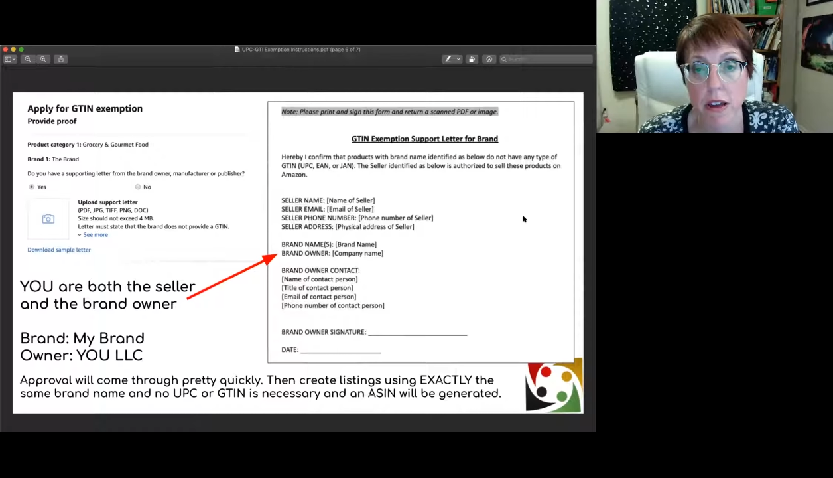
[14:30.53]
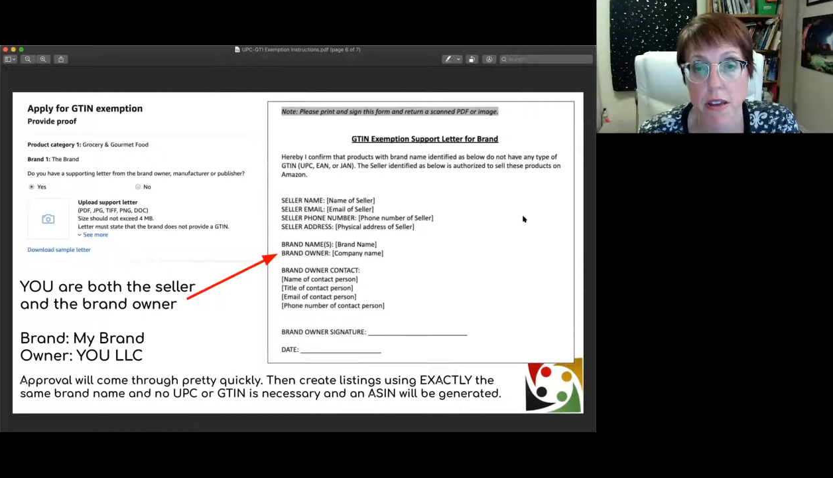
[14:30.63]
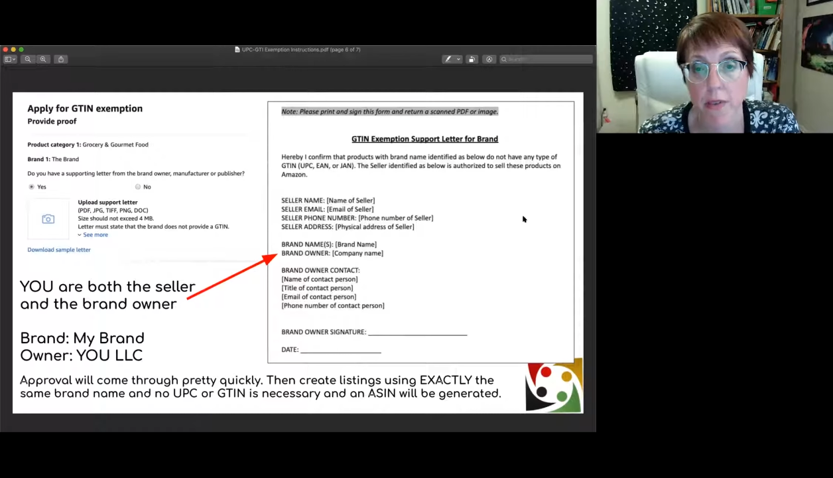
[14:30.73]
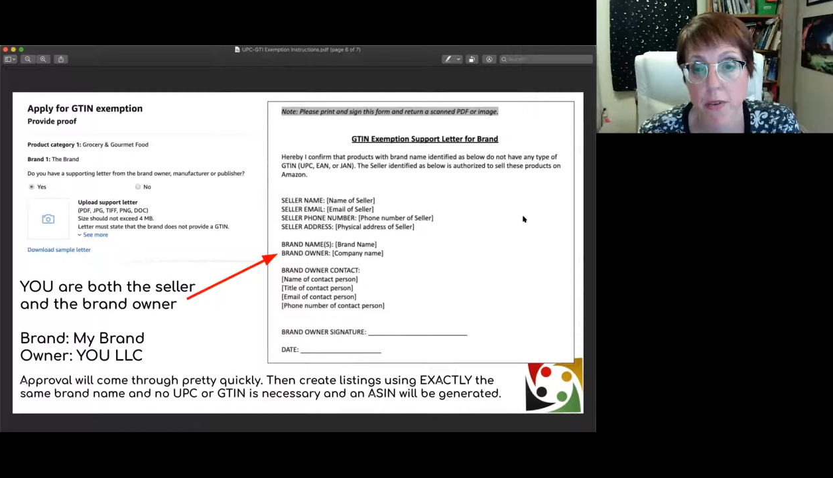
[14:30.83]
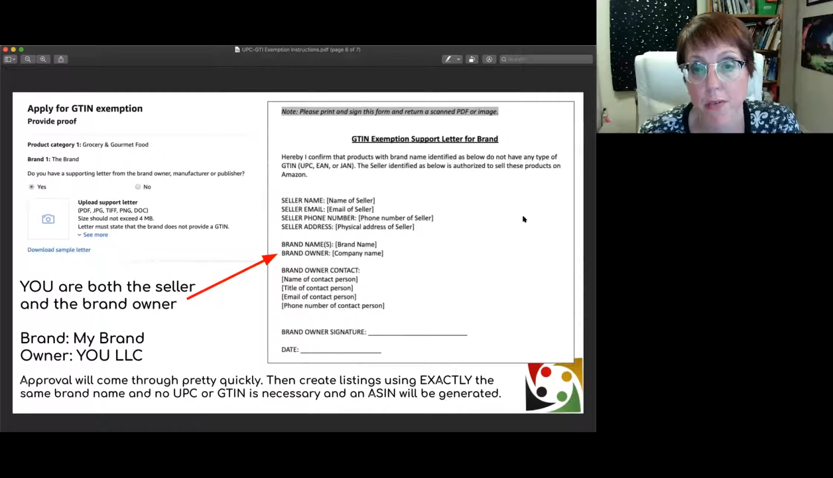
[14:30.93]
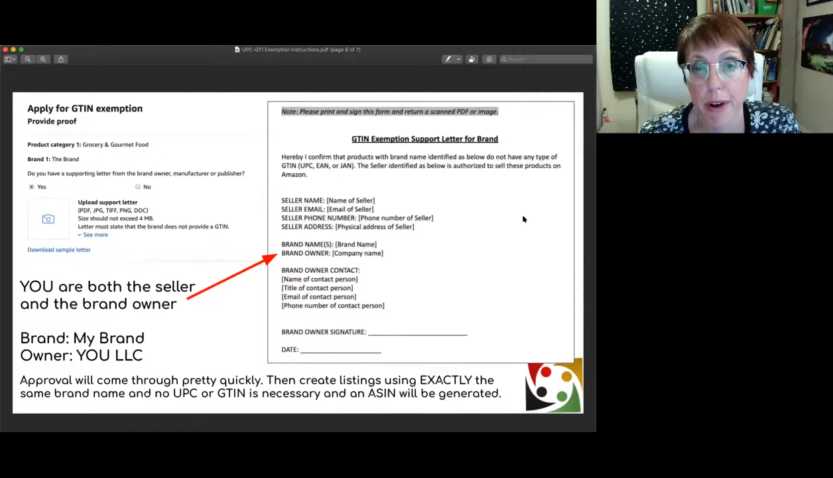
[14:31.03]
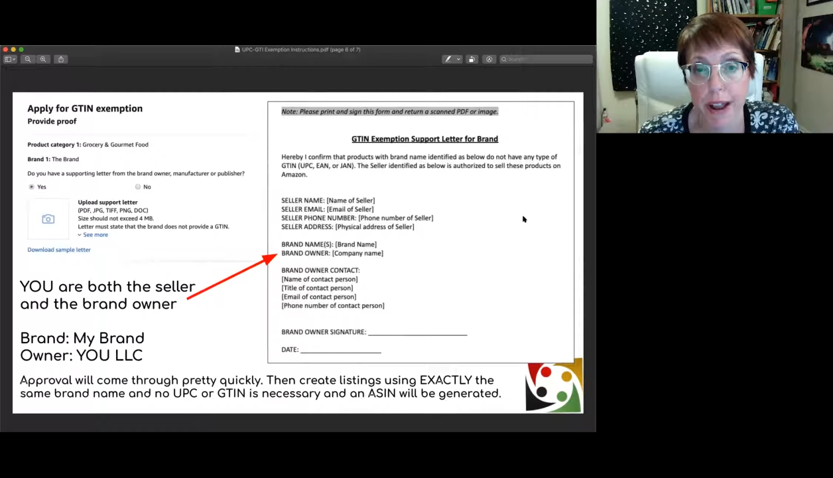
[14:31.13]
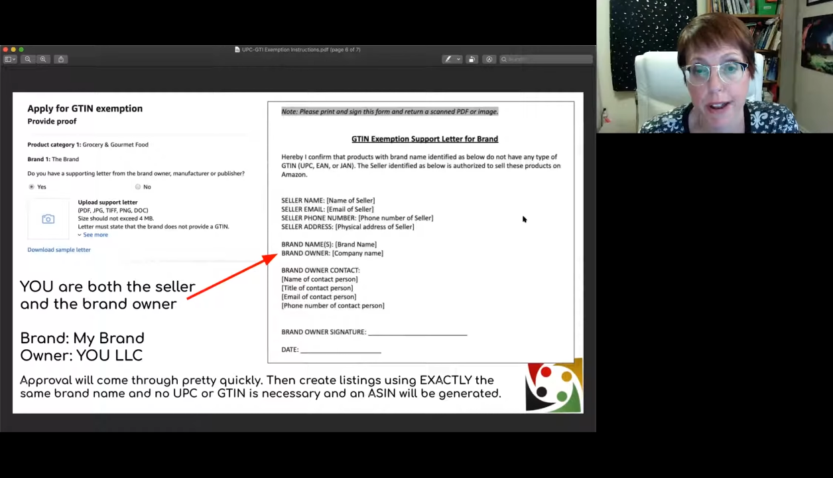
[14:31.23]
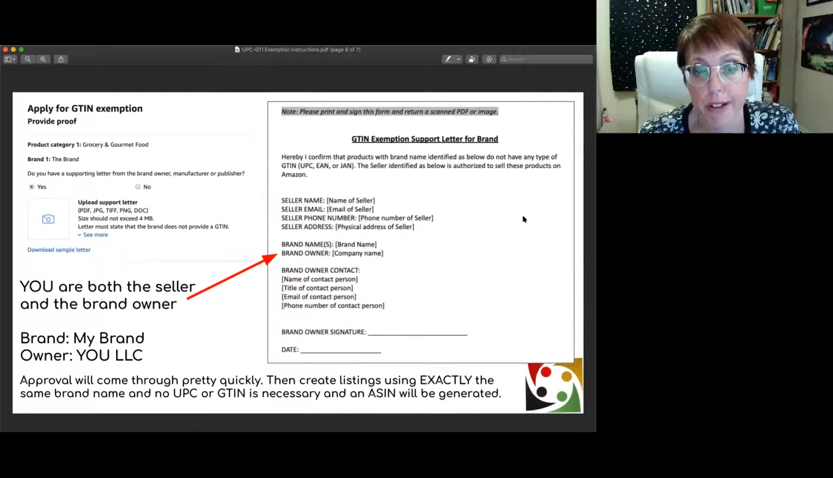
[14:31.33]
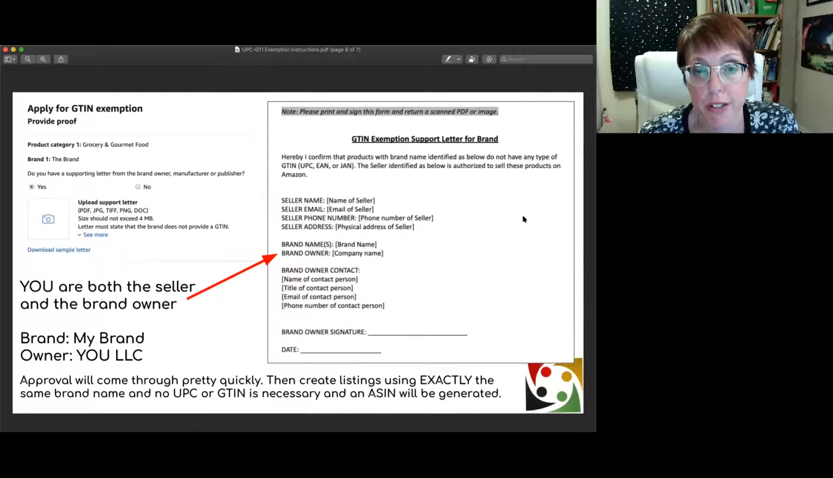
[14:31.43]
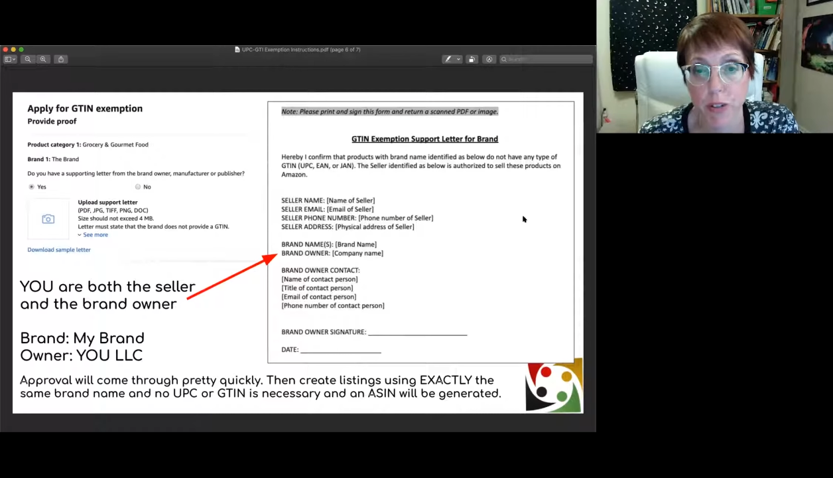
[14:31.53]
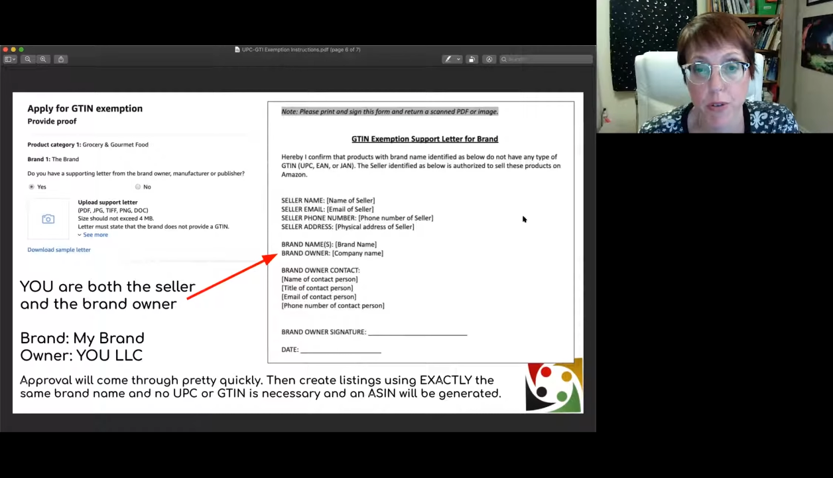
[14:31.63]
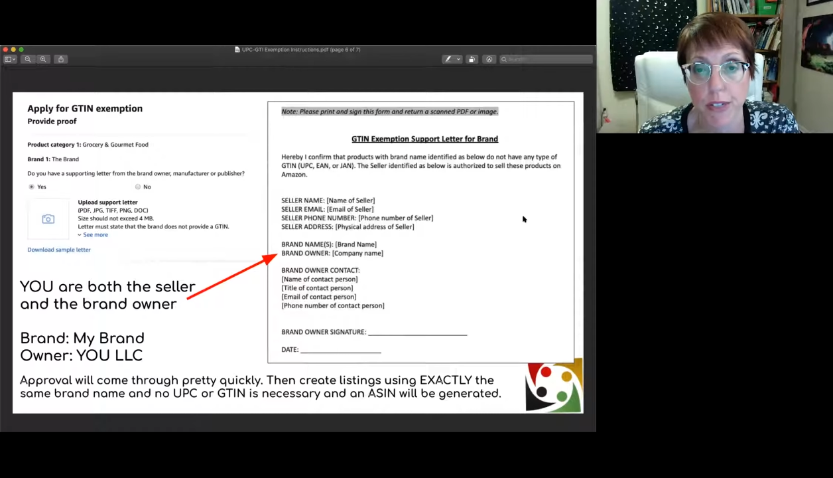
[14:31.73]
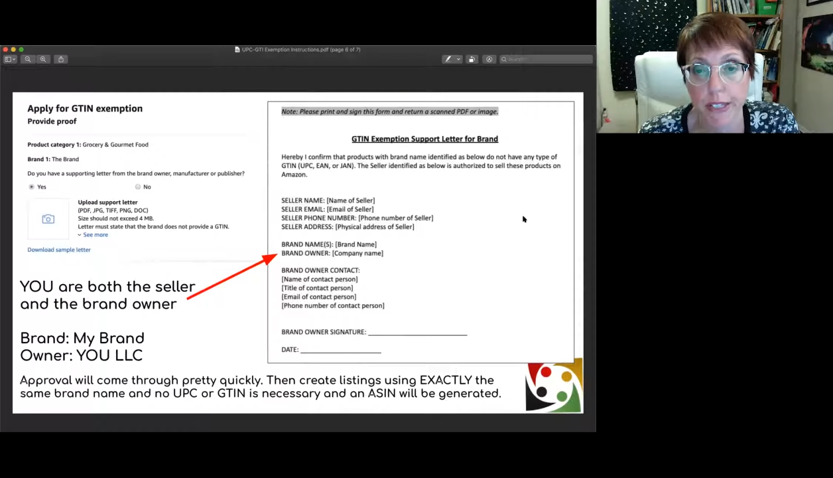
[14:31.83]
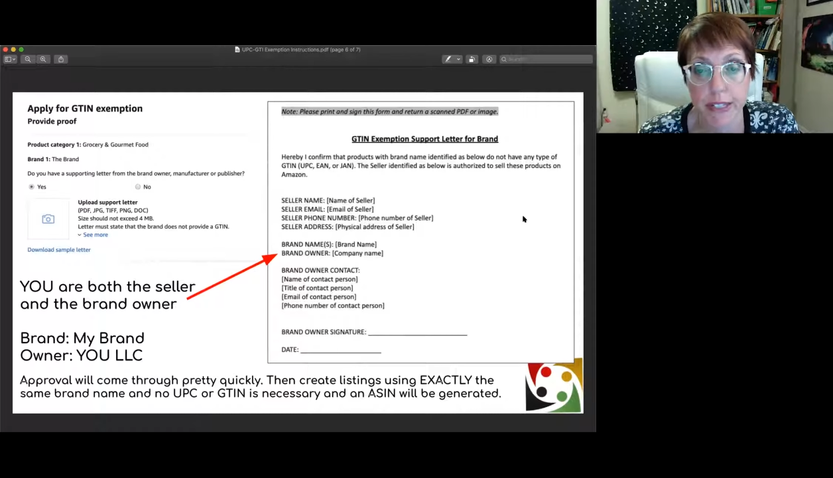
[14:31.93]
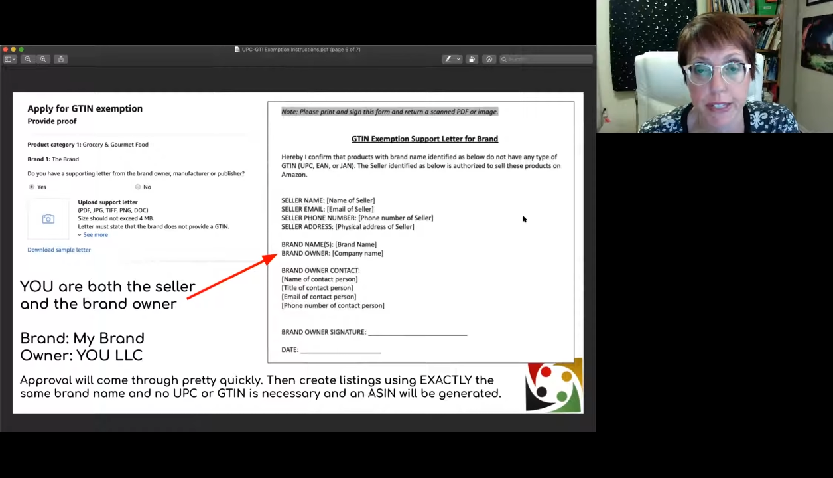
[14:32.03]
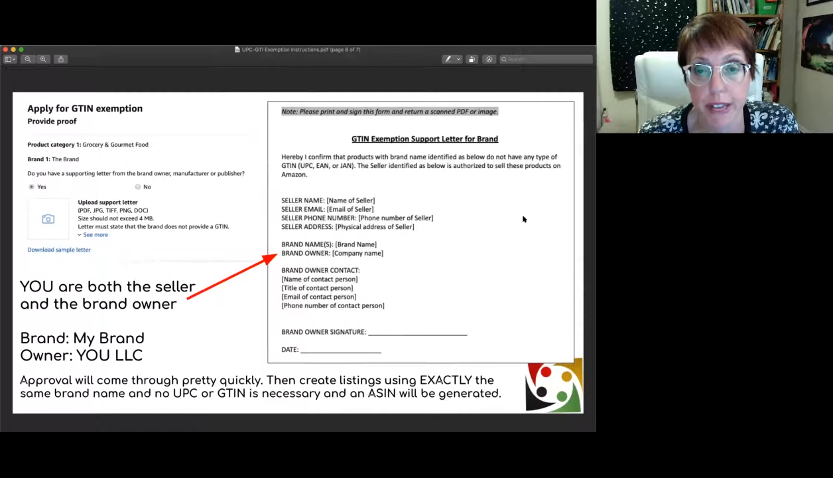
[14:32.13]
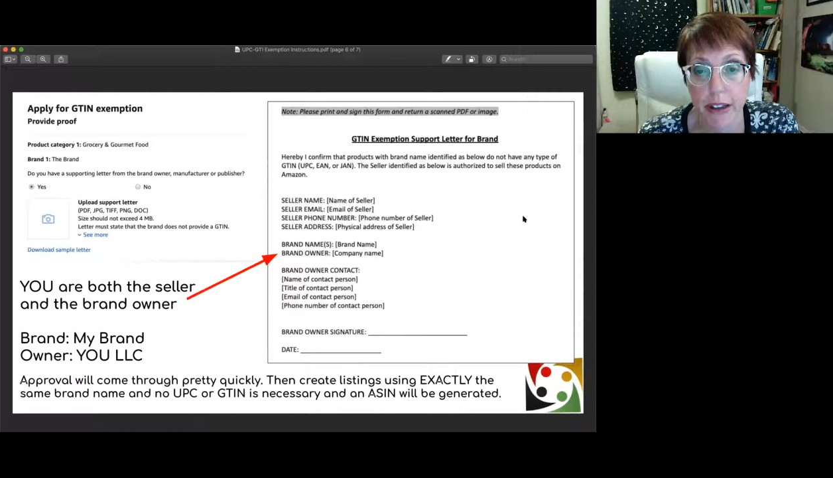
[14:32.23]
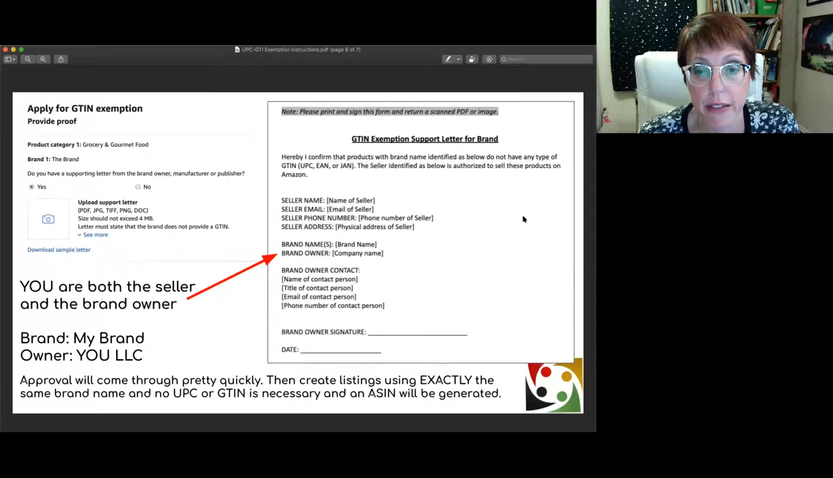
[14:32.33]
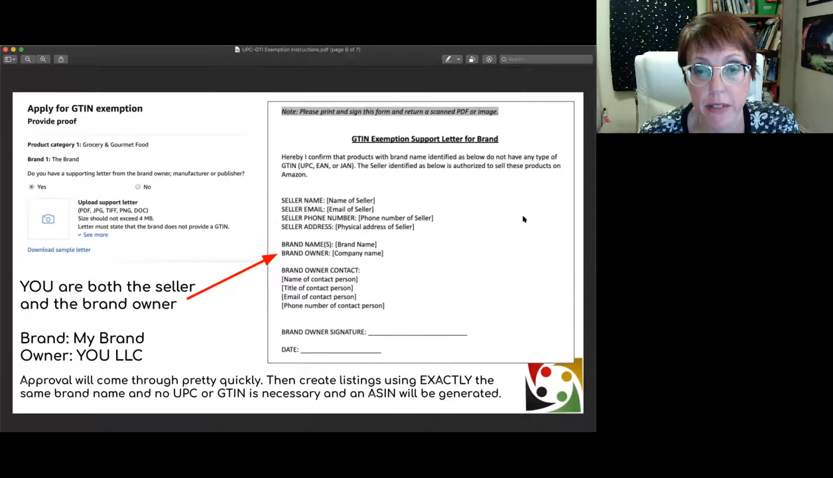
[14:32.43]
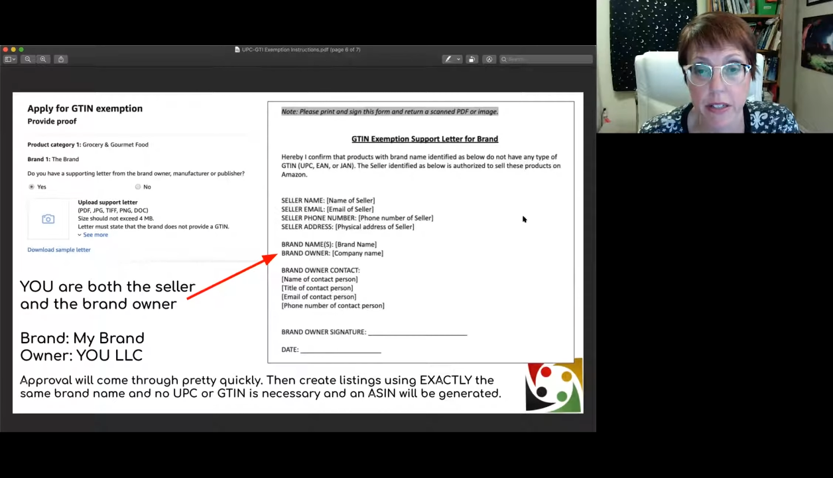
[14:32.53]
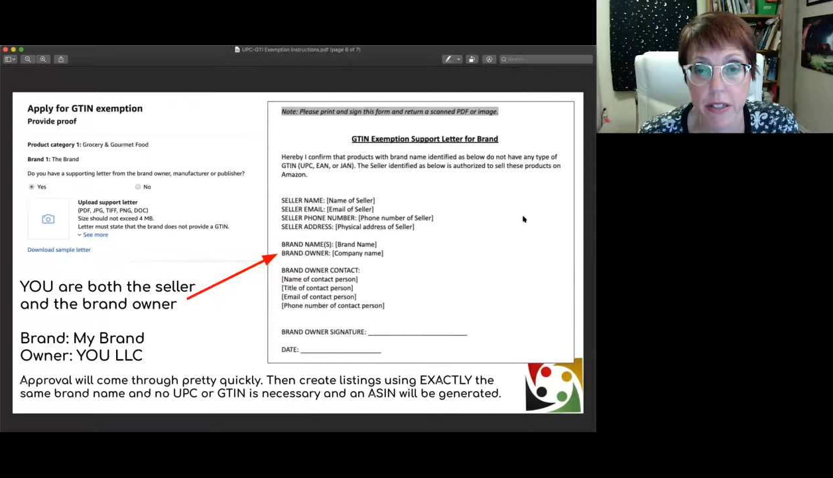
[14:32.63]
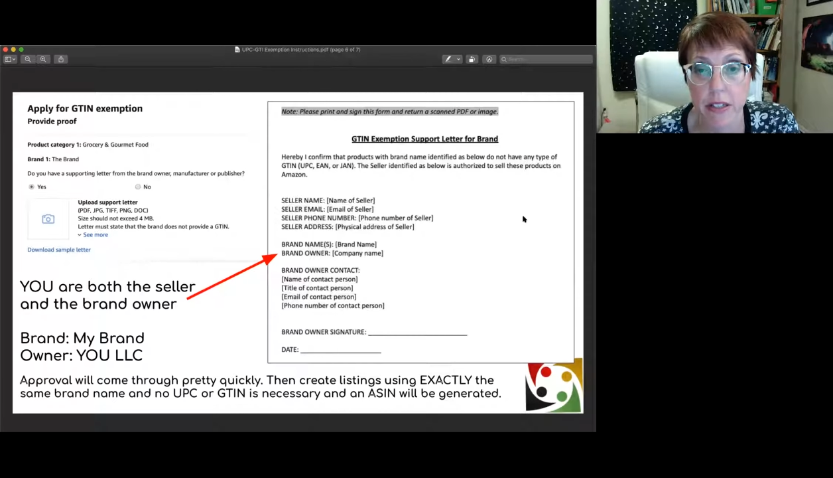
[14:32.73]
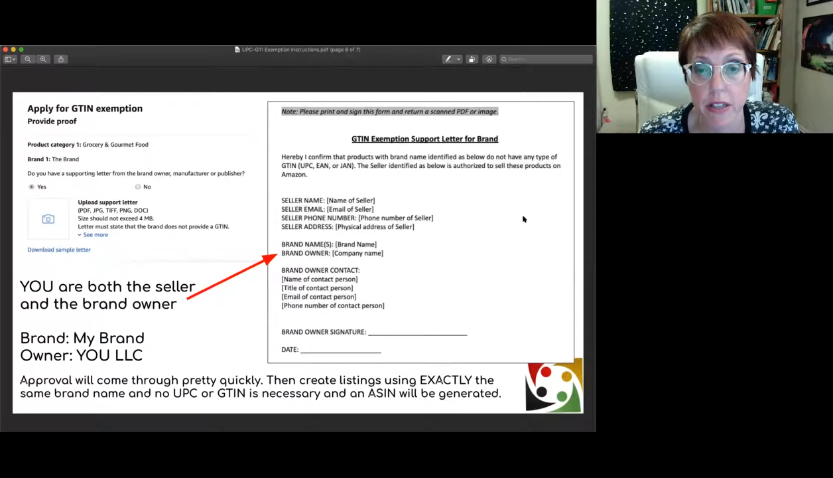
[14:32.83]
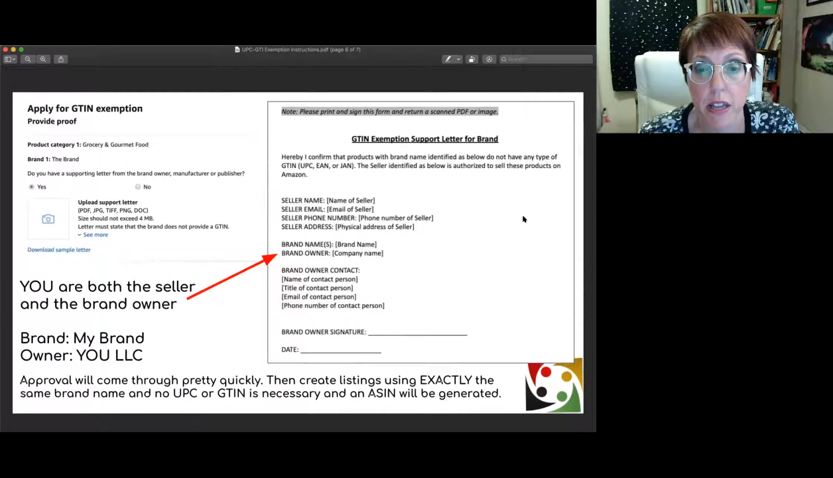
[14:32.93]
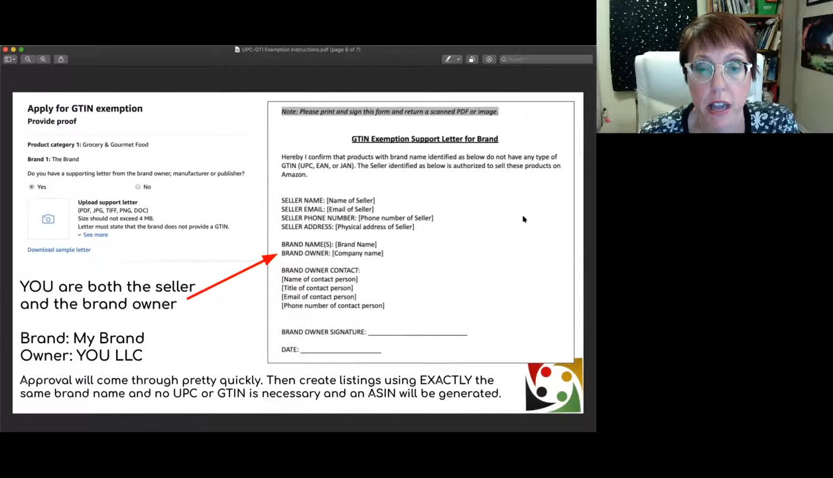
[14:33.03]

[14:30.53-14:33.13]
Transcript: of your brand is Cordelia's Gifts,